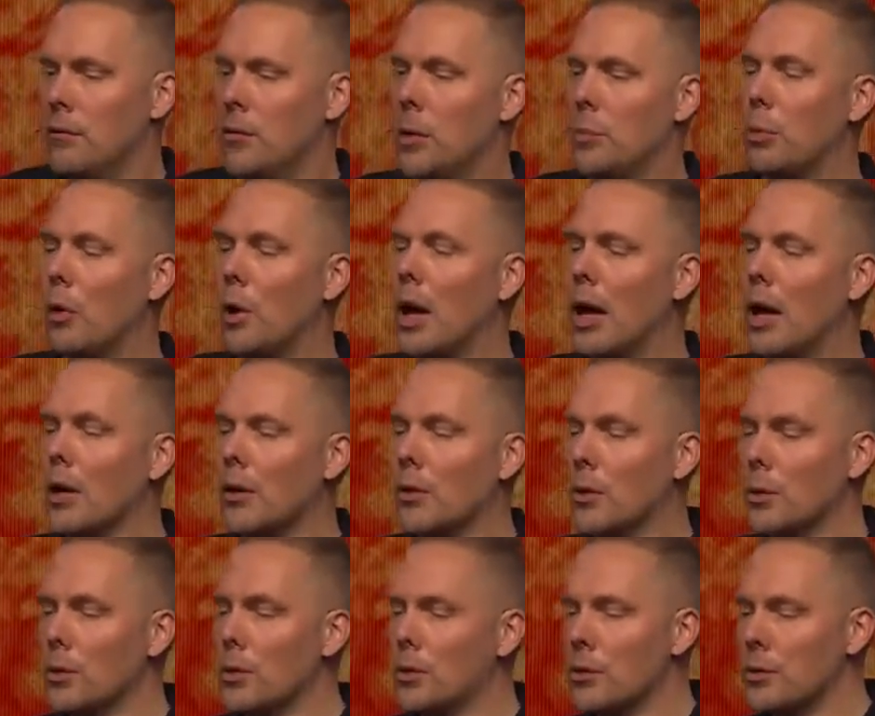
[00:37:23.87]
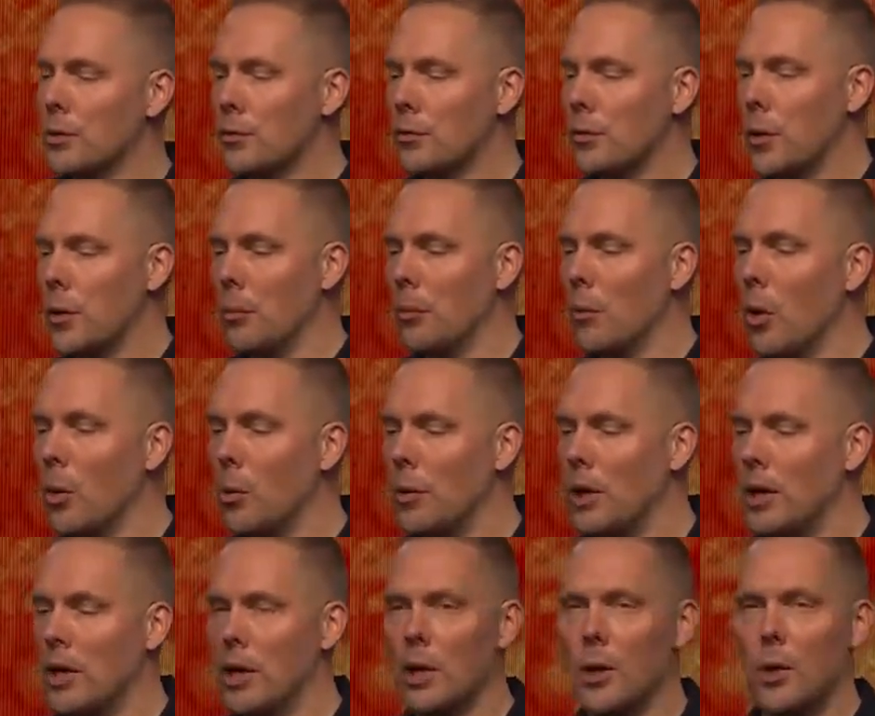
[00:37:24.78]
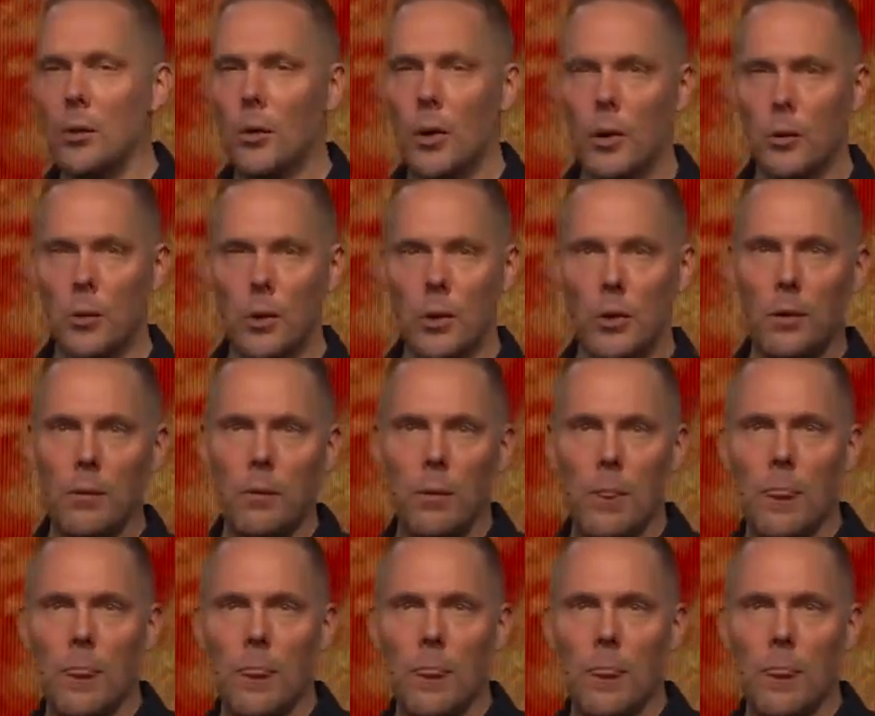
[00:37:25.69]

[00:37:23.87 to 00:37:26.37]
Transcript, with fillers: prodigals for a moment here while we're